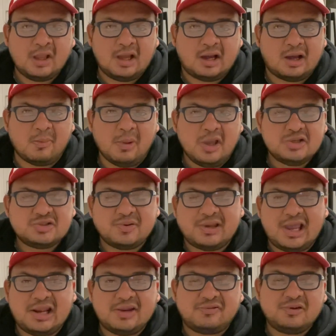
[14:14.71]
Um, so
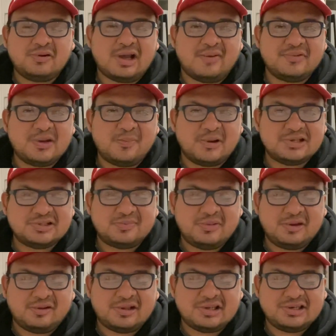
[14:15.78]
again, if you do have any budget
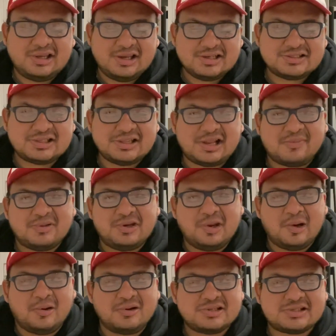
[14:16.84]
meal ideas, let me
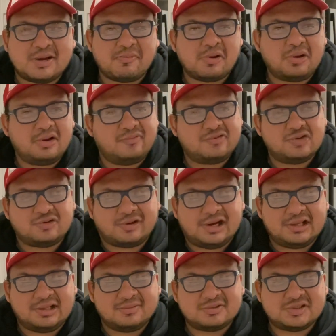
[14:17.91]
know, because I would love to try
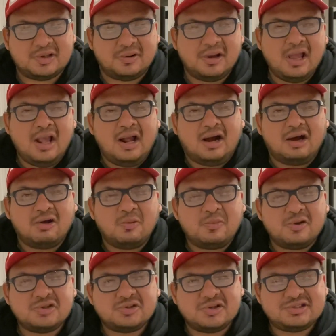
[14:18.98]
them. So I hope you
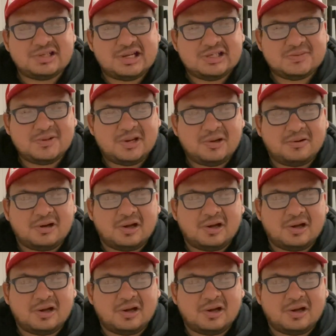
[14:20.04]
enjoyed today's video.